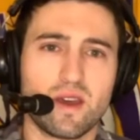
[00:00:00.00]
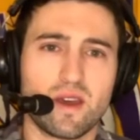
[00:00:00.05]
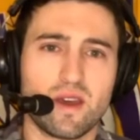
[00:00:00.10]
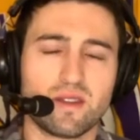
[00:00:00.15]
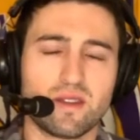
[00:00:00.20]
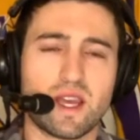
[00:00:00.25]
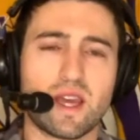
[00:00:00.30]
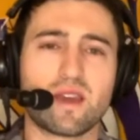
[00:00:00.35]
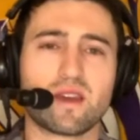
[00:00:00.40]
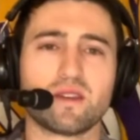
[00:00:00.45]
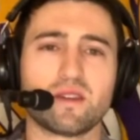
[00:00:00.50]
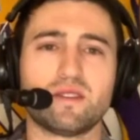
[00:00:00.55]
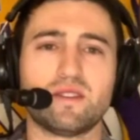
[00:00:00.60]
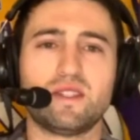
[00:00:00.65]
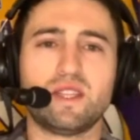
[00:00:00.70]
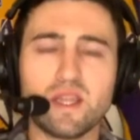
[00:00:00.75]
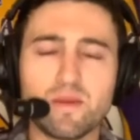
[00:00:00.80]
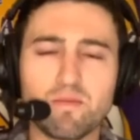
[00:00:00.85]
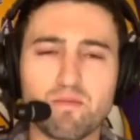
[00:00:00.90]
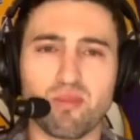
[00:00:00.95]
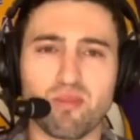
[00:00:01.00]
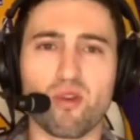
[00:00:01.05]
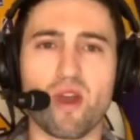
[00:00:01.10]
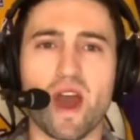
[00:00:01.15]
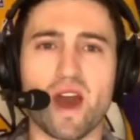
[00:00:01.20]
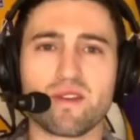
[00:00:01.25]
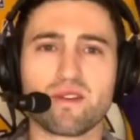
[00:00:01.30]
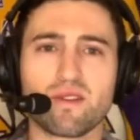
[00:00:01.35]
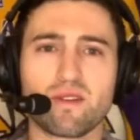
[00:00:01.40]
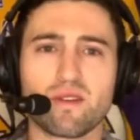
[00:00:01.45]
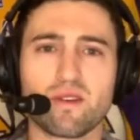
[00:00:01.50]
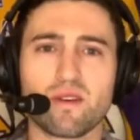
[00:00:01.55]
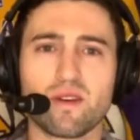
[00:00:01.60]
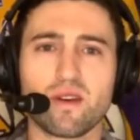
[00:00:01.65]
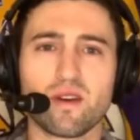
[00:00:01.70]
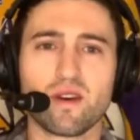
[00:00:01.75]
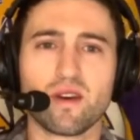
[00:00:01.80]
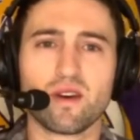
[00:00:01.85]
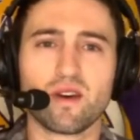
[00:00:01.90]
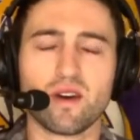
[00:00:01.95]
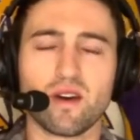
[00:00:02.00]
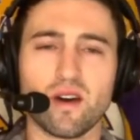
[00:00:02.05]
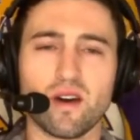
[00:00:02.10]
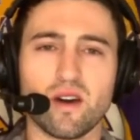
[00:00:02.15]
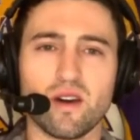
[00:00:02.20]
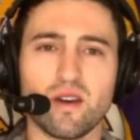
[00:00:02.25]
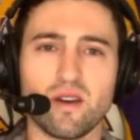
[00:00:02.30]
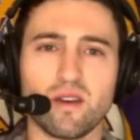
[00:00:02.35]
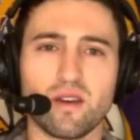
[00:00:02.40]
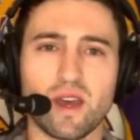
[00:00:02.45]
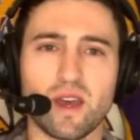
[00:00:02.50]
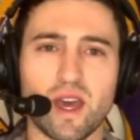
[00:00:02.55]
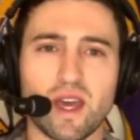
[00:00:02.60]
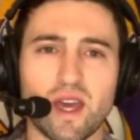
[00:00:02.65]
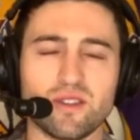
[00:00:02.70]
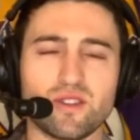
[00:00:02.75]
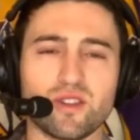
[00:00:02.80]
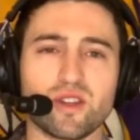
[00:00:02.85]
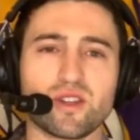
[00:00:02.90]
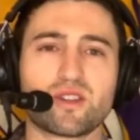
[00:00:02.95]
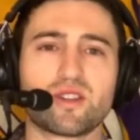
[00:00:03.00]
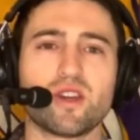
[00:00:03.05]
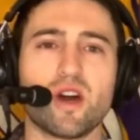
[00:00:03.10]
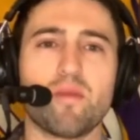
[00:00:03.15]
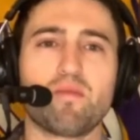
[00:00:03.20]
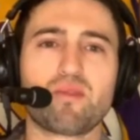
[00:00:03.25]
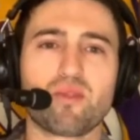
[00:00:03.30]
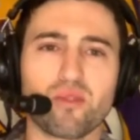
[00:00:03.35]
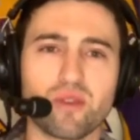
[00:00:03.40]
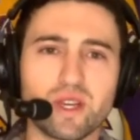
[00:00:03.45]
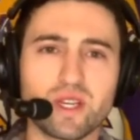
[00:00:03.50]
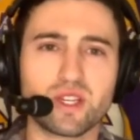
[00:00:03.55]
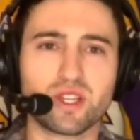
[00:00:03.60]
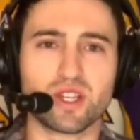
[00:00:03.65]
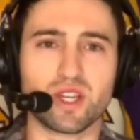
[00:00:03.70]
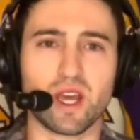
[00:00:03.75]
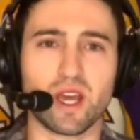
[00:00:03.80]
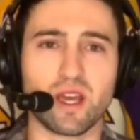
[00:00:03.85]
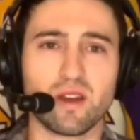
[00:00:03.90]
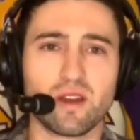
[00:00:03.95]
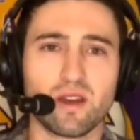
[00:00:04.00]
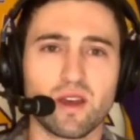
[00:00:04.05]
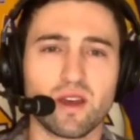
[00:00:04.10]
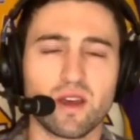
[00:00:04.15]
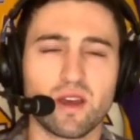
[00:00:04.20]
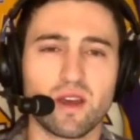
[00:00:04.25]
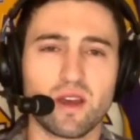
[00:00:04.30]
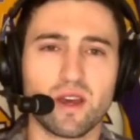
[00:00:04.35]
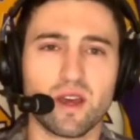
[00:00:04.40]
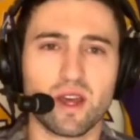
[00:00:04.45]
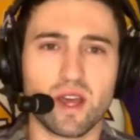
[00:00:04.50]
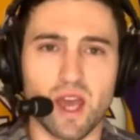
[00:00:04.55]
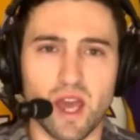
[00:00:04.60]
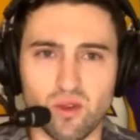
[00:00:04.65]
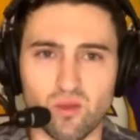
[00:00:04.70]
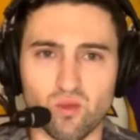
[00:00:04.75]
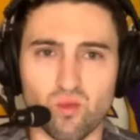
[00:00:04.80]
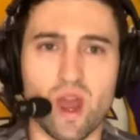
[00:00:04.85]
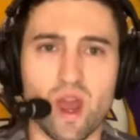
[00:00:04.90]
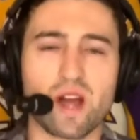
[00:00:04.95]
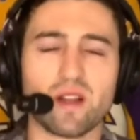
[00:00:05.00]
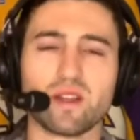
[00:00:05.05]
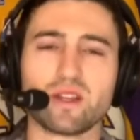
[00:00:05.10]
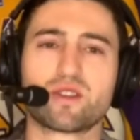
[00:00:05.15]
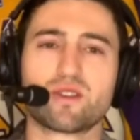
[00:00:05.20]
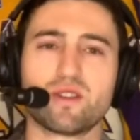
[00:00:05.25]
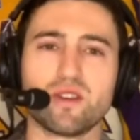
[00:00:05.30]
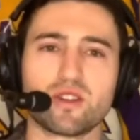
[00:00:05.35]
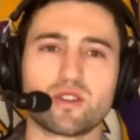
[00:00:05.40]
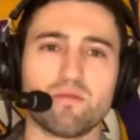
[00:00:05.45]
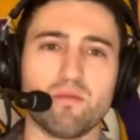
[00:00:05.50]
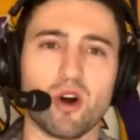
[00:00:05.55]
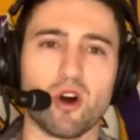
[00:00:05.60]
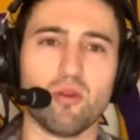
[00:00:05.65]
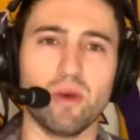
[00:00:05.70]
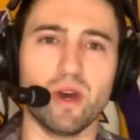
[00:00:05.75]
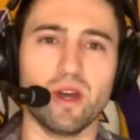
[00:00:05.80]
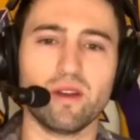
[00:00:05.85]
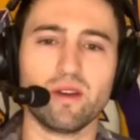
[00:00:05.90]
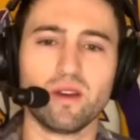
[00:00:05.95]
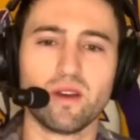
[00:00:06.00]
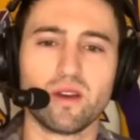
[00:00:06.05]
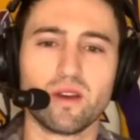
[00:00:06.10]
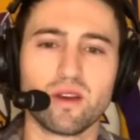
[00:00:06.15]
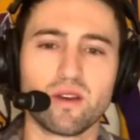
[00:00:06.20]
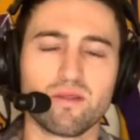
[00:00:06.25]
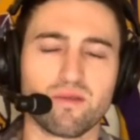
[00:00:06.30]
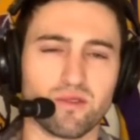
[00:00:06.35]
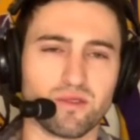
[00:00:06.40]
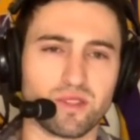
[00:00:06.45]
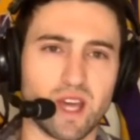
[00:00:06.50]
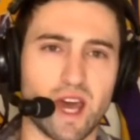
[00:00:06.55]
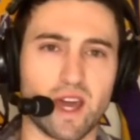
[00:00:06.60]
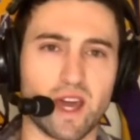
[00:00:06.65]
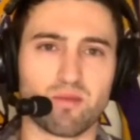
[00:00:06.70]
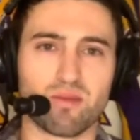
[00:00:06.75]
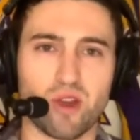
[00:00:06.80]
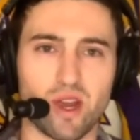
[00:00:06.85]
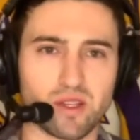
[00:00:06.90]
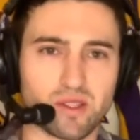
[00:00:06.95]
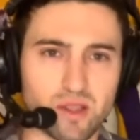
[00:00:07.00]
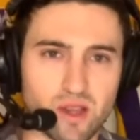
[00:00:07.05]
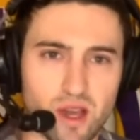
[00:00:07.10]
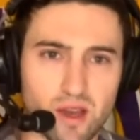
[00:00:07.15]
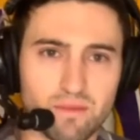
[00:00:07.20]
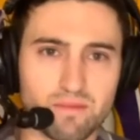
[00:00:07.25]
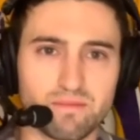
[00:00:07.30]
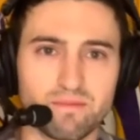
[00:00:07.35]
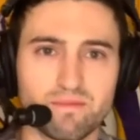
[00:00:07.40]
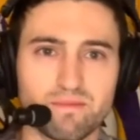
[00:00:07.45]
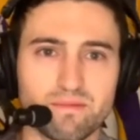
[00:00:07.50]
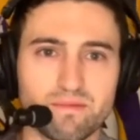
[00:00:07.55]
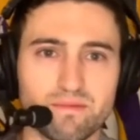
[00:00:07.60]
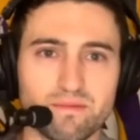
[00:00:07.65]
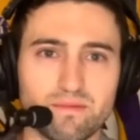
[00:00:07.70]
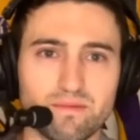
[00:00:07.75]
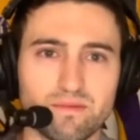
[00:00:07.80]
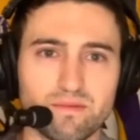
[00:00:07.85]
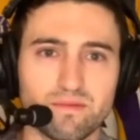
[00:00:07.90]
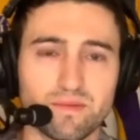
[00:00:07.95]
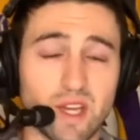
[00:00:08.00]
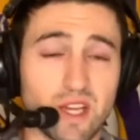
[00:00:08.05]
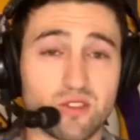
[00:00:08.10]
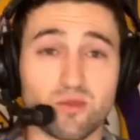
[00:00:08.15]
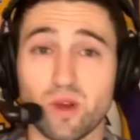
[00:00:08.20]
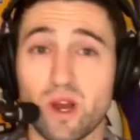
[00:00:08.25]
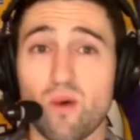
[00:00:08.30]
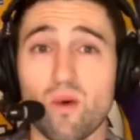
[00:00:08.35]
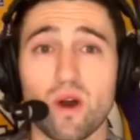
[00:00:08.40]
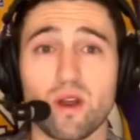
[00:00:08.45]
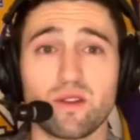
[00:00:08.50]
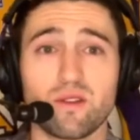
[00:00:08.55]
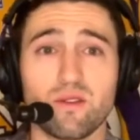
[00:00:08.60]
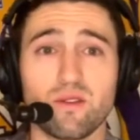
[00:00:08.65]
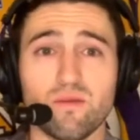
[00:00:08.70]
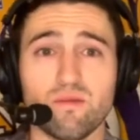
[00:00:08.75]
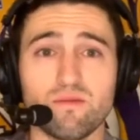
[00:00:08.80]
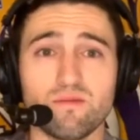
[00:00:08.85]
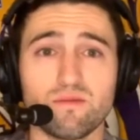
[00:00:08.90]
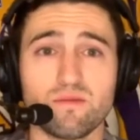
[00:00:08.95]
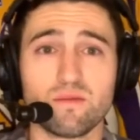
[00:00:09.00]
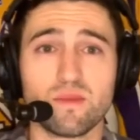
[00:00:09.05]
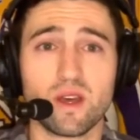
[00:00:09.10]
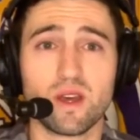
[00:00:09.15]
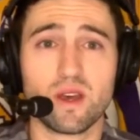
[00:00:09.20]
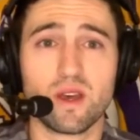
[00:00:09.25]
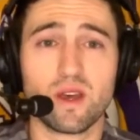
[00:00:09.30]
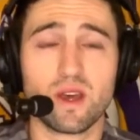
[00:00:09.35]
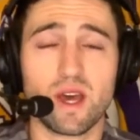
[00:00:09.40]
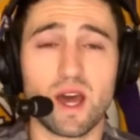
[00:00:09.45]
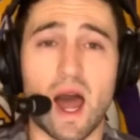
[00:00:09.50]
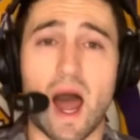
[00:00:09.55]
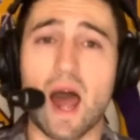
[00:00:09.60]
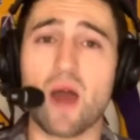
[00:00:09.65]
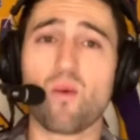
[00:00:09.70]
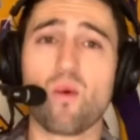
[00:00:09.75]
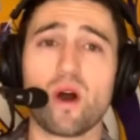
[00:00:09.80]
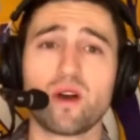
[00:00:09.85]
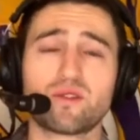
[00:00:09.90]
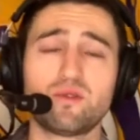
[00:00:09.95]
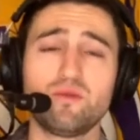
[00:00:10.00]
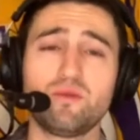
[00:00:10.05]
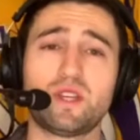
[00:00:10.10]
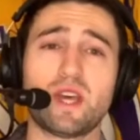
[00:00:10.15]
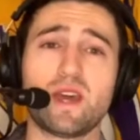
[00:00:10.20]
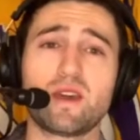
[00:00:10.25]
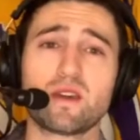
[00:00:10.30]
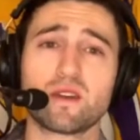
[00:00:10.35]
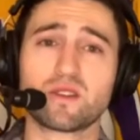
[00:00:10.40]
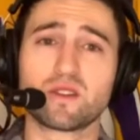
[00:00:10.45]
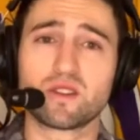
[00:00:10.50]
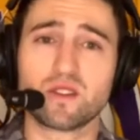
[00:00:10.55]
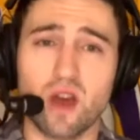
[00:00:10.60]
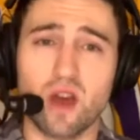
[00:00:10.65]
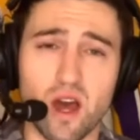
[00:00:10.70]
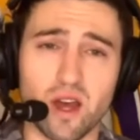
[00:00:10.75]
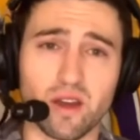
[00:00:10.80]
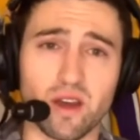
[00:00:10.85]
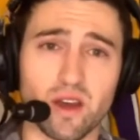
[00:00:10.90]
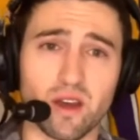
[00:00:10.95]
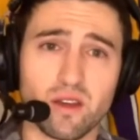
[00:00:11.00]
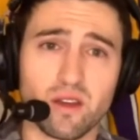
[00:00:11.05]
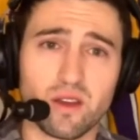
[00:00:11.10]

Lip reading: take a deep breath, and just appreciate and relish this moment for Dak Prescott. That's what I want to do. I want to take a sauna